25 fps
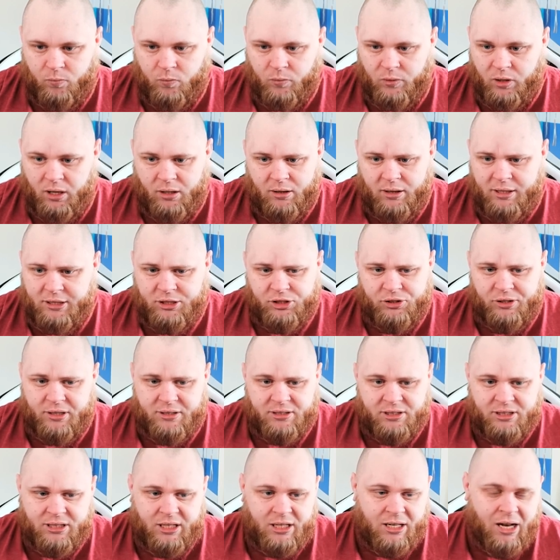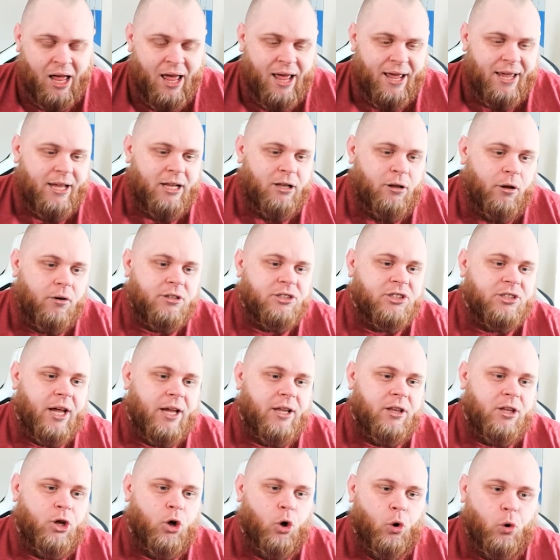Literally insane. He looks like
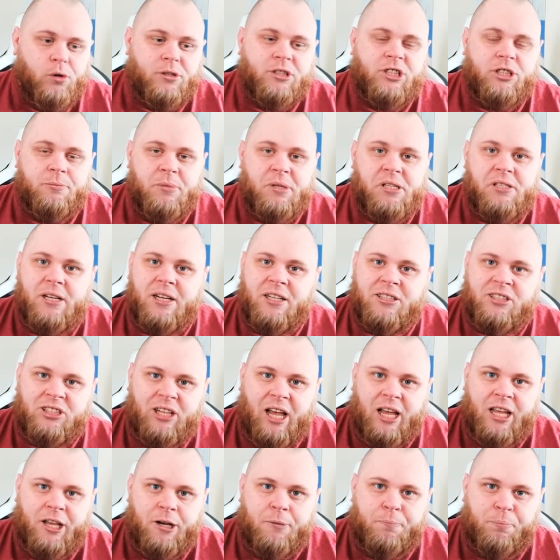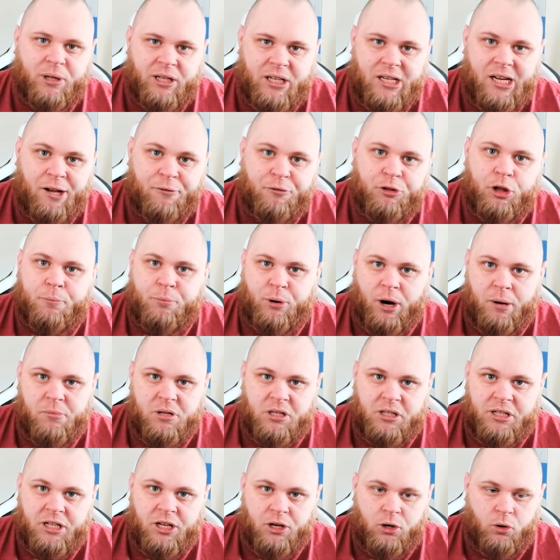the ultimate attacking player for the Premier
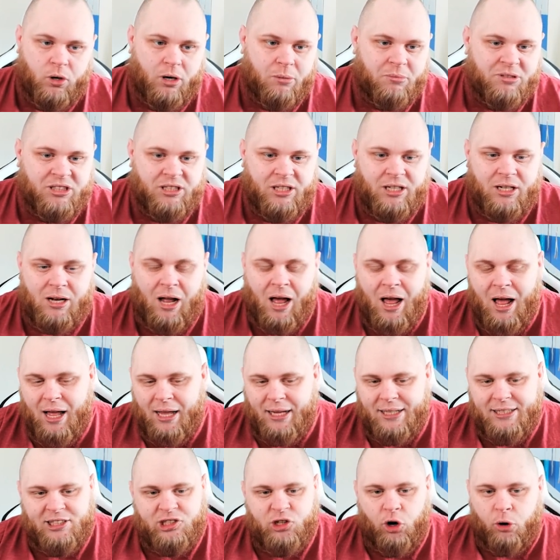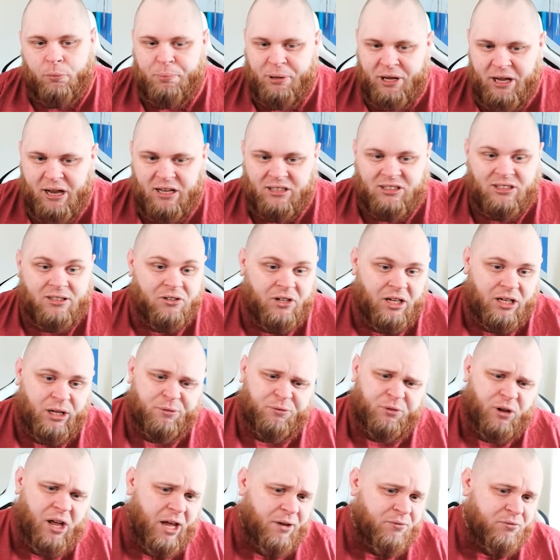League, you know what I'm saying? He's got pace,
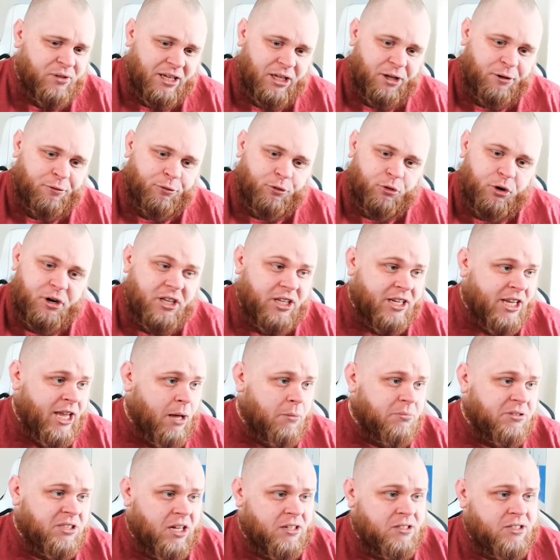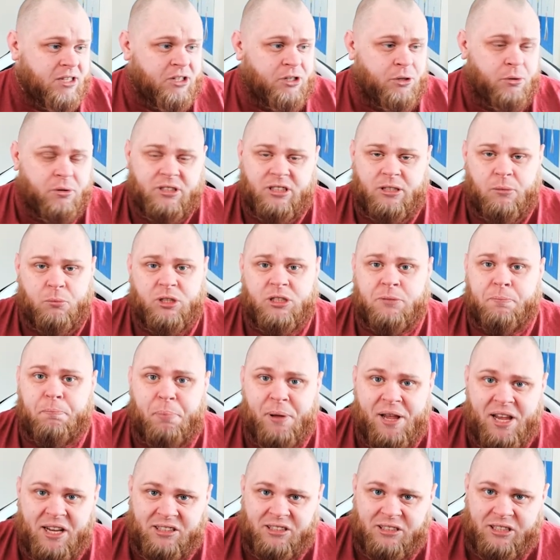95, 93. The chem I did using him was
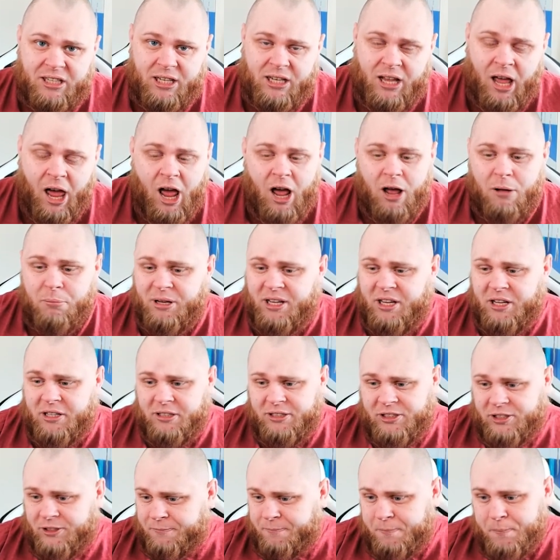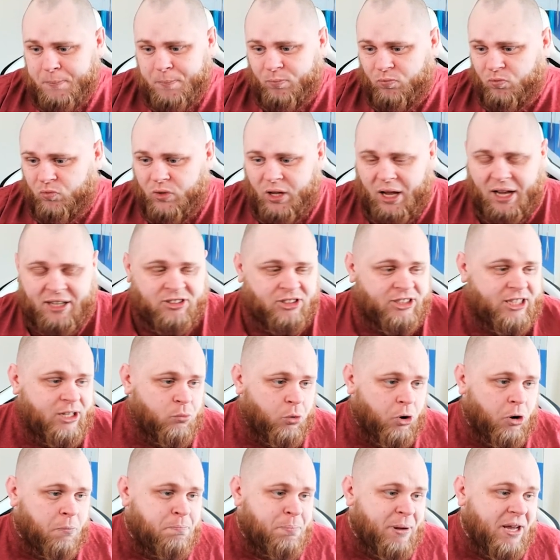basic, because I seen what
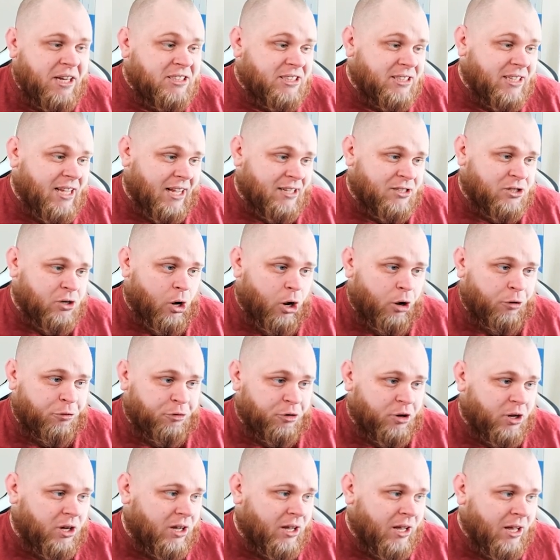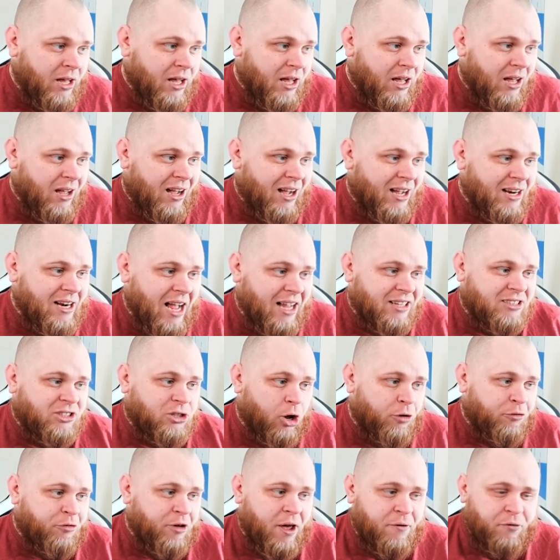a basic had to offer, and had to
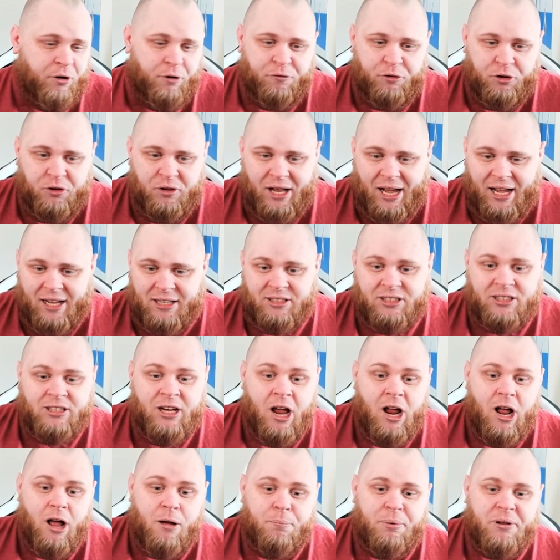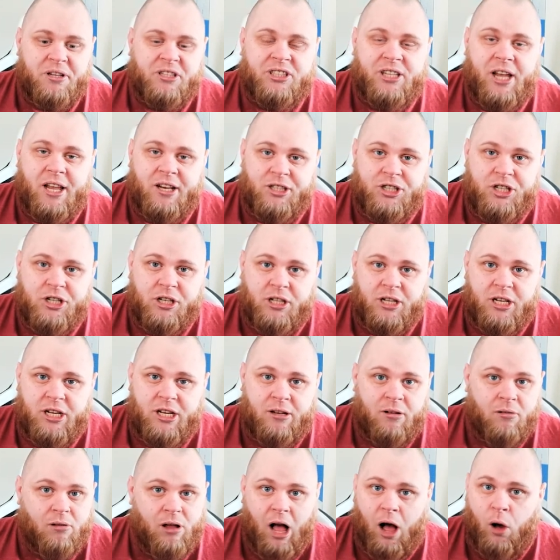offer everything that's potentially
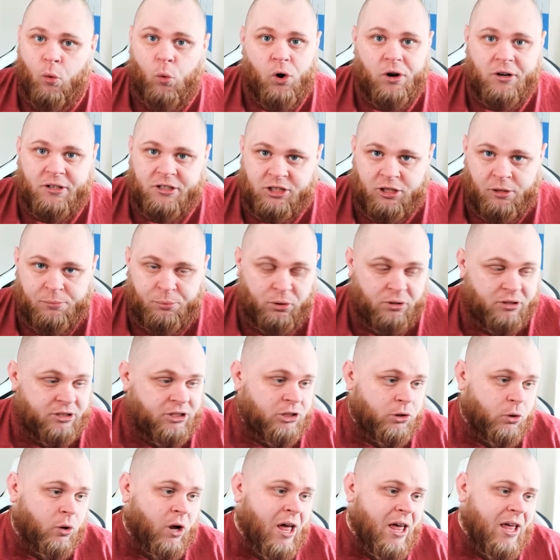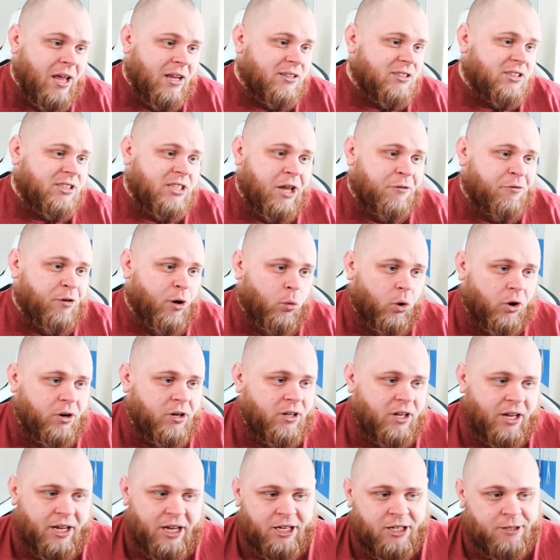I wanted to boost. So, see if I wanted
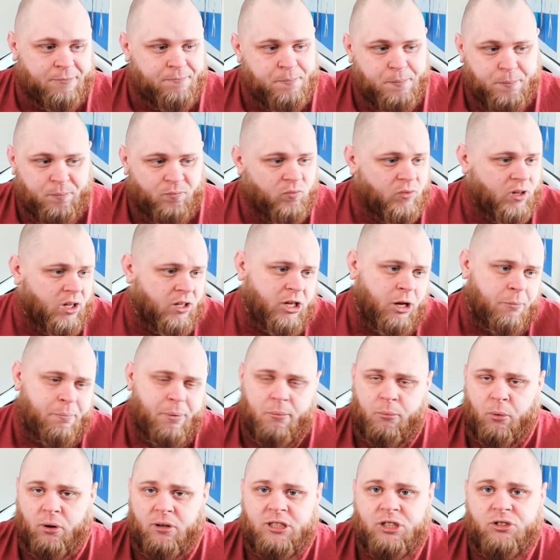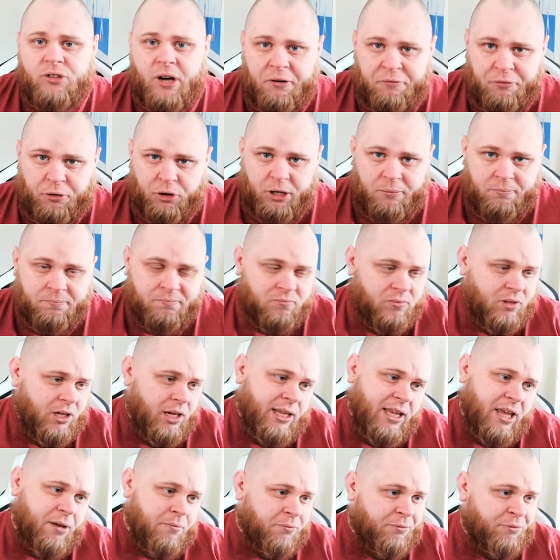like a little bit more strength on him, it'd
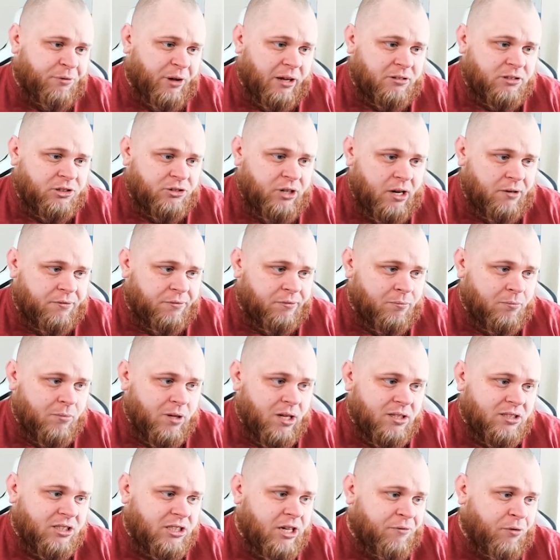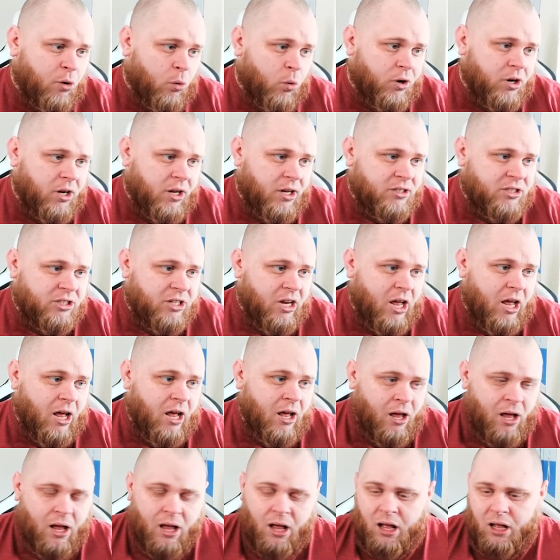give him 5 strength. See if I wanted
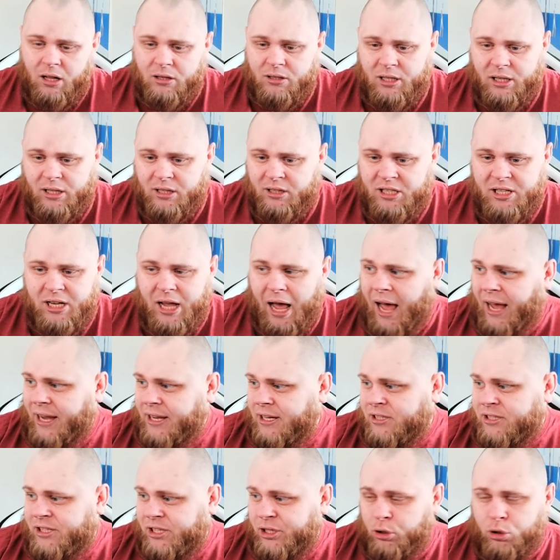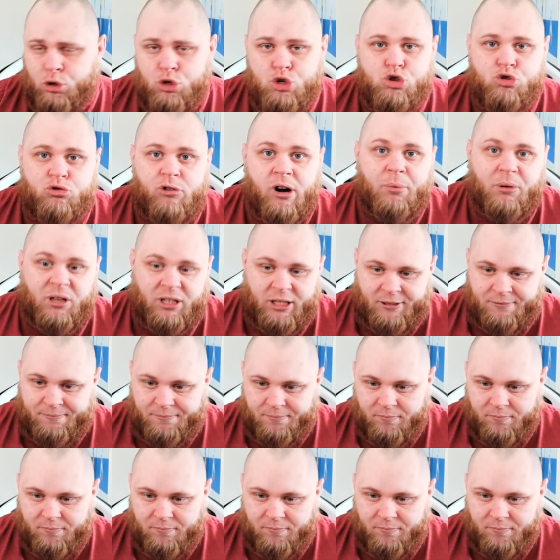the ideal dribbling,